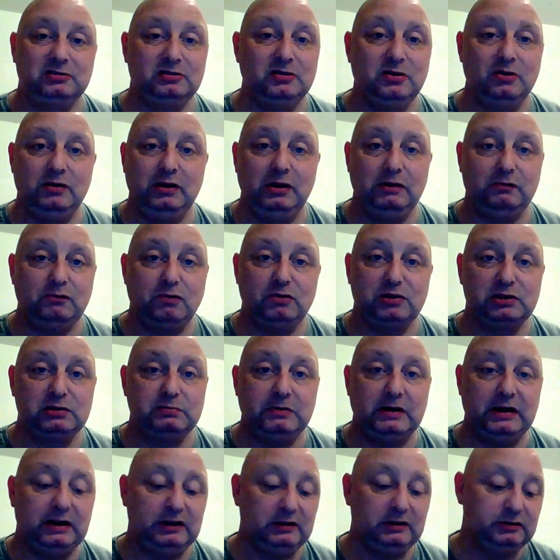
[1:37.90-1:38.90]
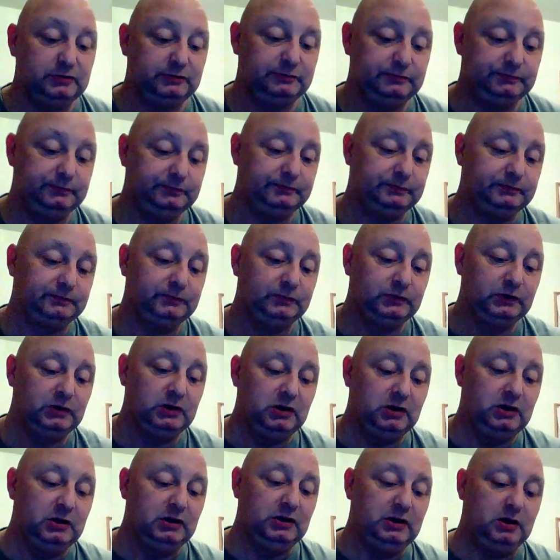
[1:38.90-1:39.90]
Totally wrong spelling.
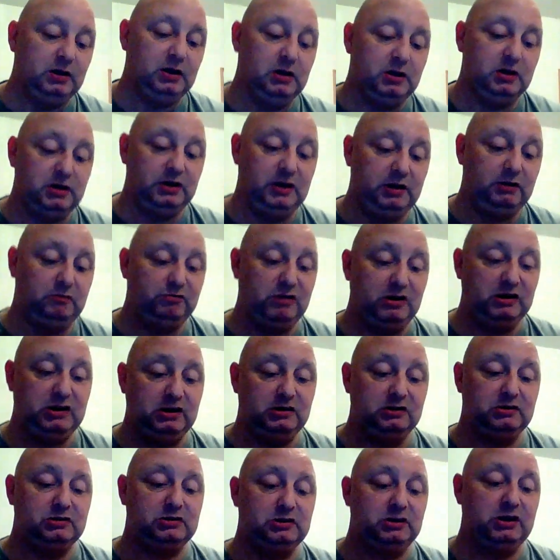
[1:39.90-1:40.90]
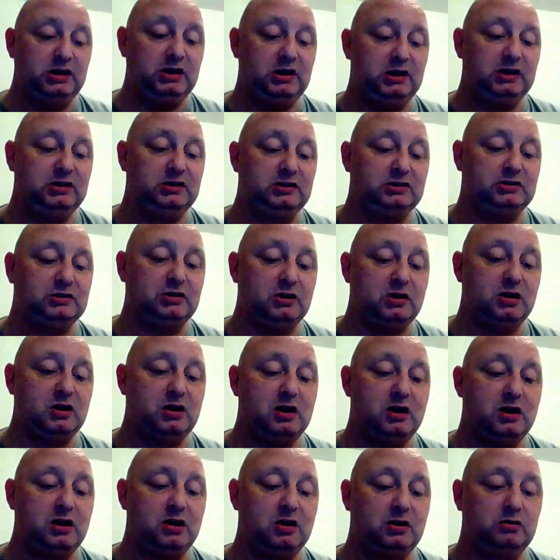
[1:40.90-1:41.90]
Ingredients is
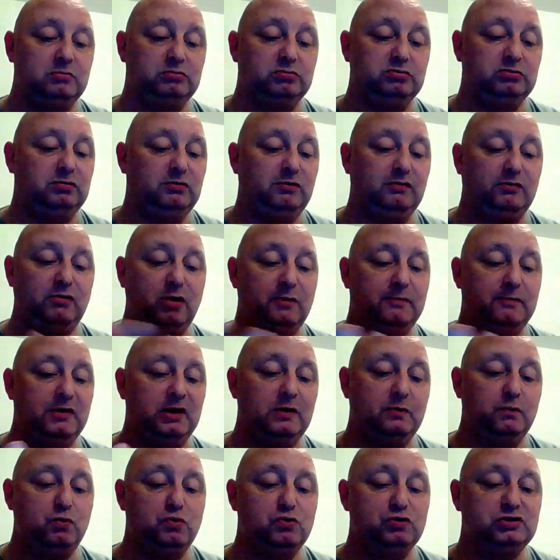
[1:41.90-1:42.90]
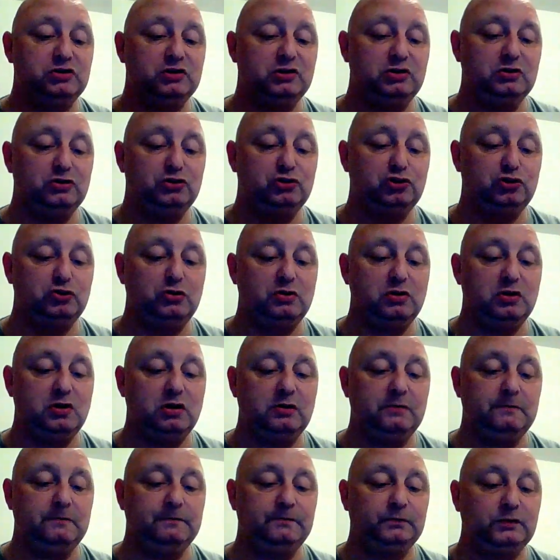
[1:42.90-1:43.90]
carbonated water,
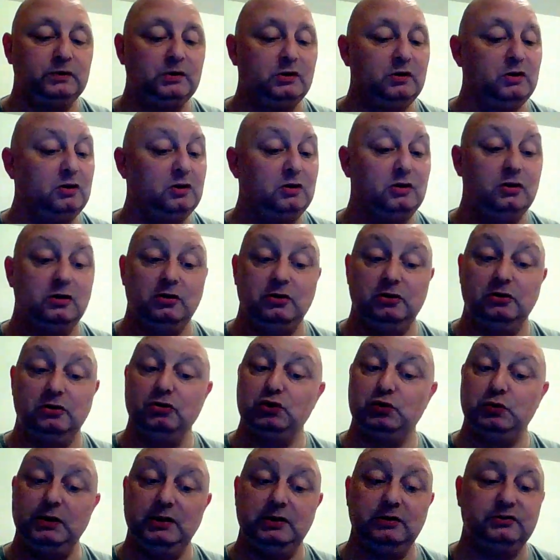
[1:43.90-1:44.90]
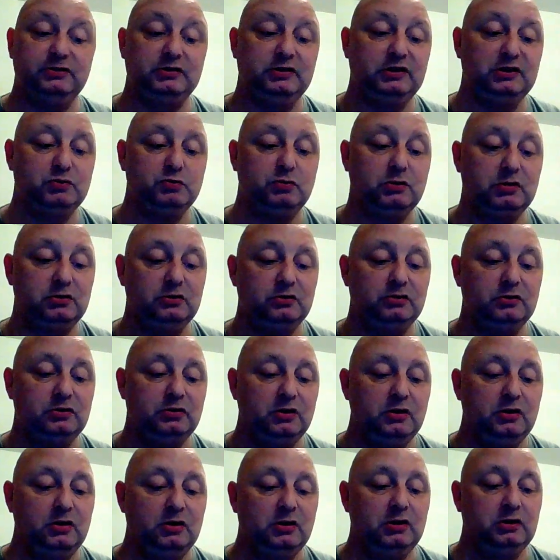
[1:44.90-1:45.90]
sugar, no sweeteners in this one.
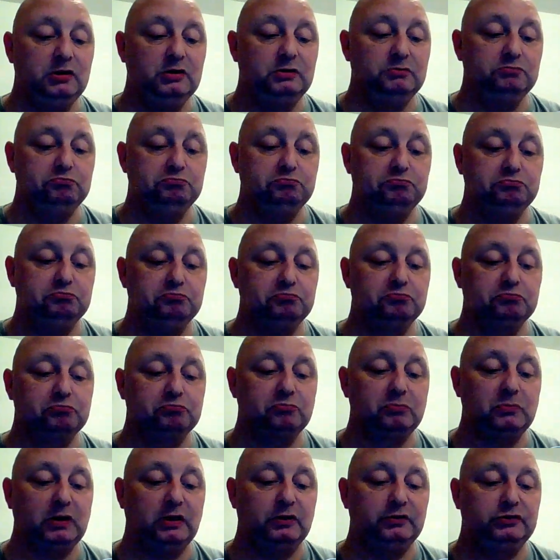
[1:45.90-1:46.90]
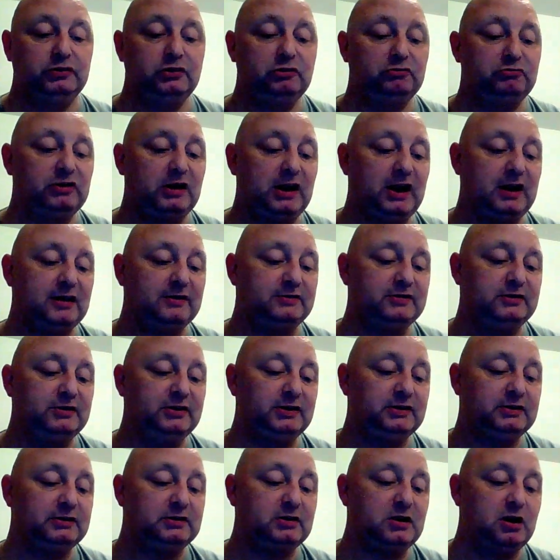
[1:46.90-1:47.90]
Citric
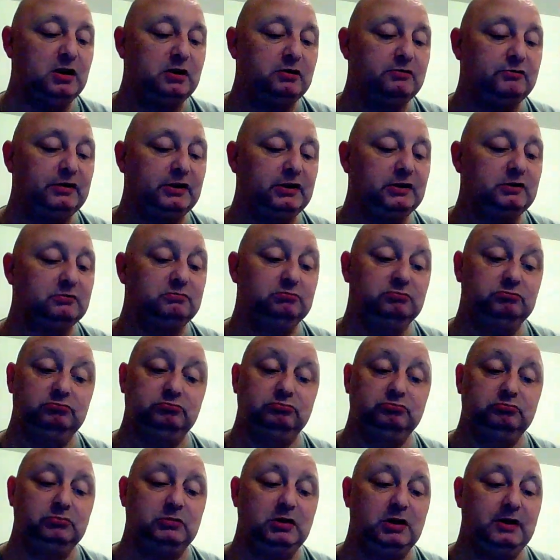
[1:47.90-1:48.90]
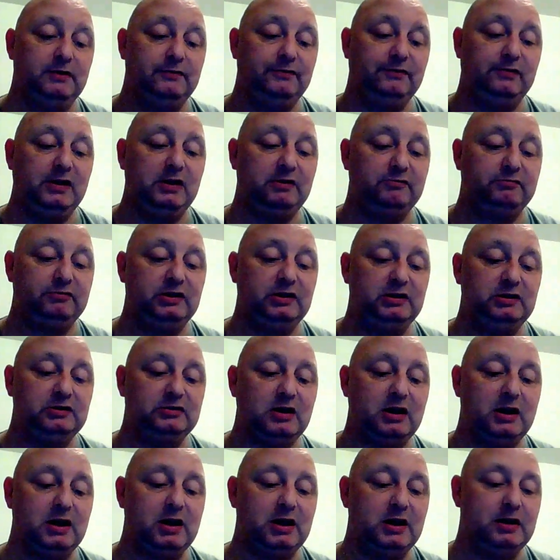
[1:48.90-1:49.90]
acid, colouring, flavourings
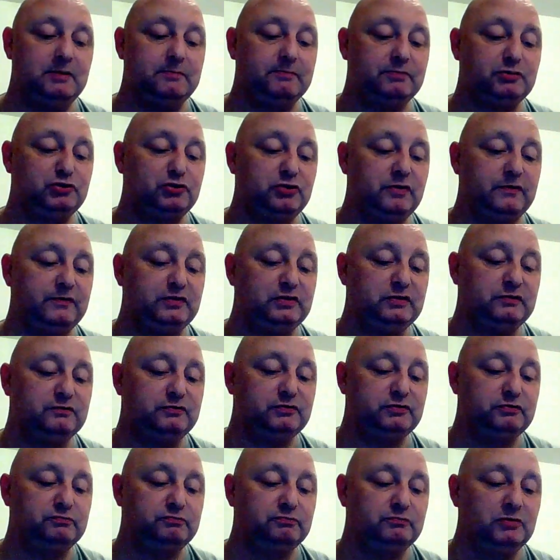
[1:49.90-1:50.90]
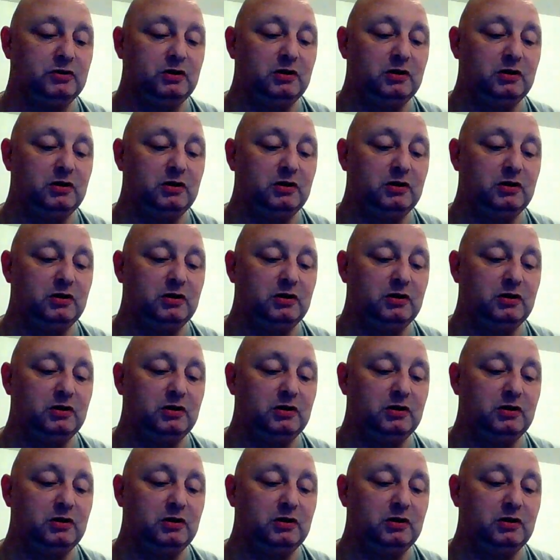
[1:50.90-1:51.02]
and preservatives.